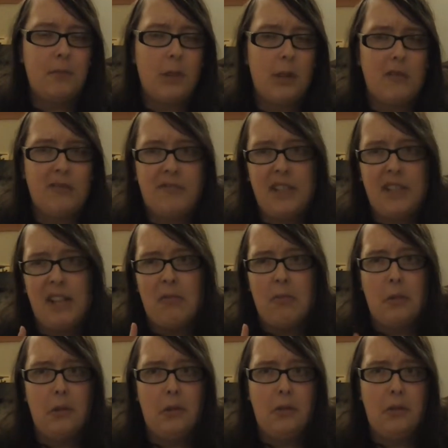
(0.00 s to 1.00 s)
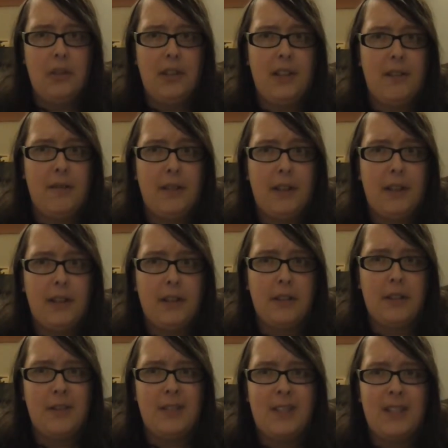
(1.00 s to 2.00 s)
Well, we had one audio
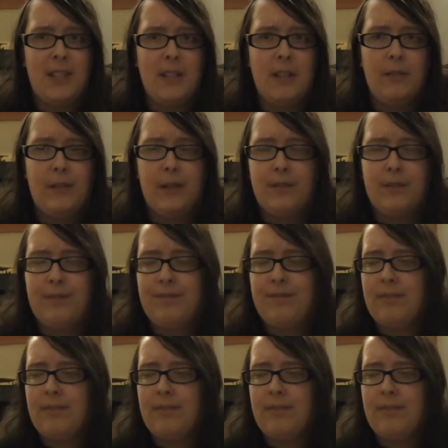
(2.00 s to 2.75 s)
file, that was the interview.